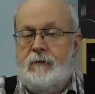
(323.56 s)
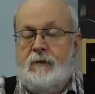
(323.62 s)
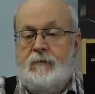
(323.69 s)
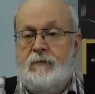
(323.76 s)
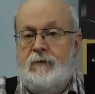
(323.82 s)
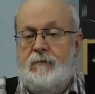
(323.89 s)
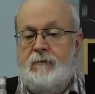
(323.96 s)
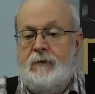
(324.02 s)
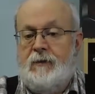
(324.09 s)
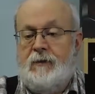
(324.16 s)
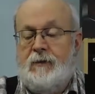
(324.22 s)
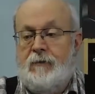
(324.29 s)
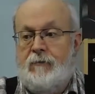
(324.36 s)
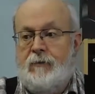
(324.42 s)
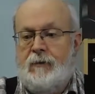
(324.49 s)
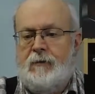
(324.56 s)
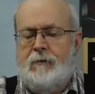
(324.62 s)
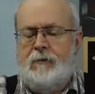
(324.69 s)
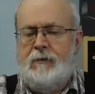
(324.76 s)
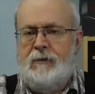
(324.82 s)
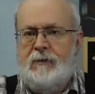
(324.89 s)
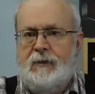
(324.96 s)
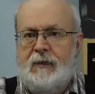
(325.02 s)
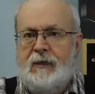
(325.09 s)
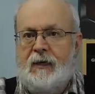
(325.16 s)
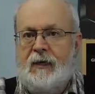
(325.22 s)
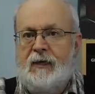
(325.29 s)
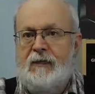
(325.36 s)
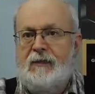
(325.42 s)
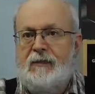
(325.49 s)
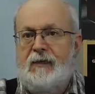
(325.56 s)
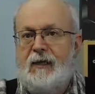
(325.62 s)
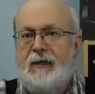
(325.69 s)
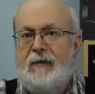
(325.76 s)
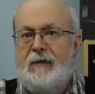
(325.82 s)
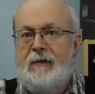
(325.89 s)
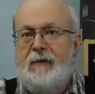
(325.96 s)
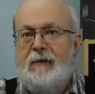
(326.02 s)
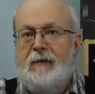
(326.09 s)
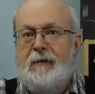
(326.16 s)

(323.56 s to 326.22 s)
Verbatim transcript: which is really kind of weird, is they can't send